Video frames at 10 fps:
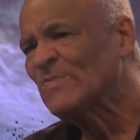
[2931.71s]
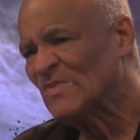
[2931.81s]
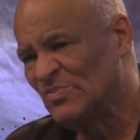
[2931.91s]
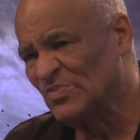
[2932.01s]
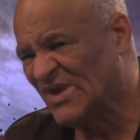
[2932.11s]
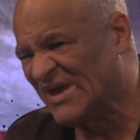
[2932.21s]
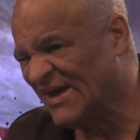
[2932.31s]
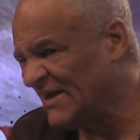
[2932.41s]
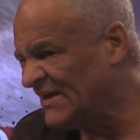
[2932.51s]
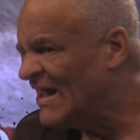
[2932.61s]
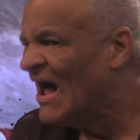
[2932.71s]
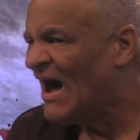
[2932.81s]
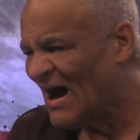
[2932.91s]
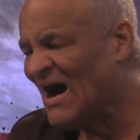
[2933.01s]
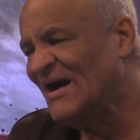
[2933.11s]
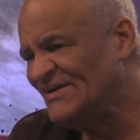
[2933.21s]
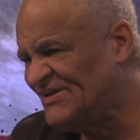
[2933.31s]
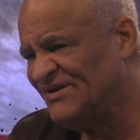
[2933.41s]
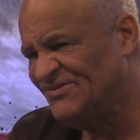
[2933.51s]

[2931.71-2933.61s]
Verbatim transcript: Okay? I didn't